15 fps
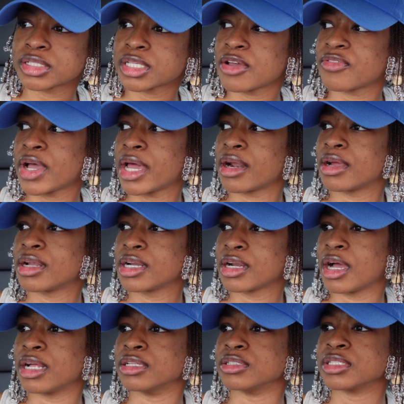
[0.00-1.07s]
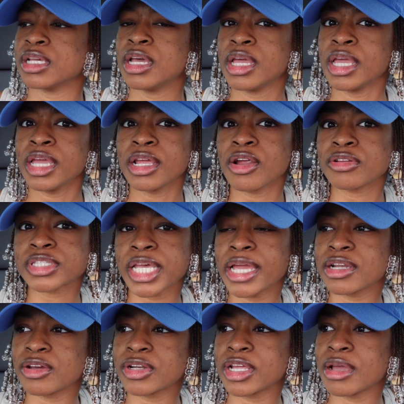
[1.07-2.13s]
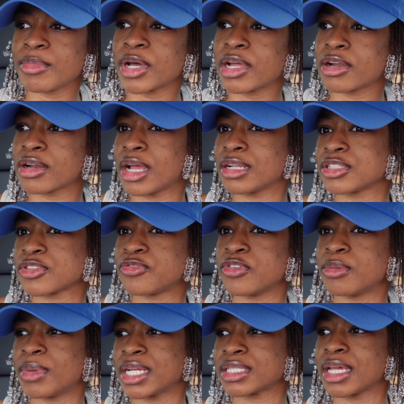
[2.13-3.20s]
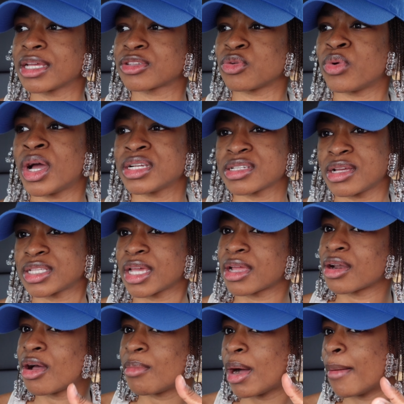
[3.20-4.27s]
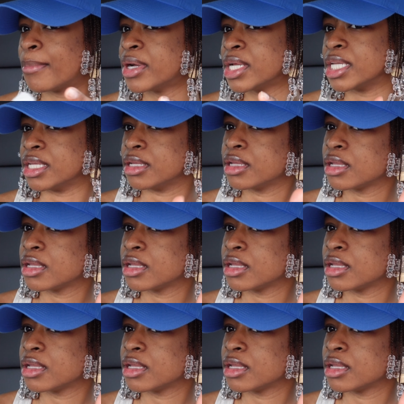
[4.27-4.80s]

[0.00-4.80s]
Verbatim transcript: Say if I had a $100, it don't take no damn $100 to fill my tank, so why is y'all taking all my money?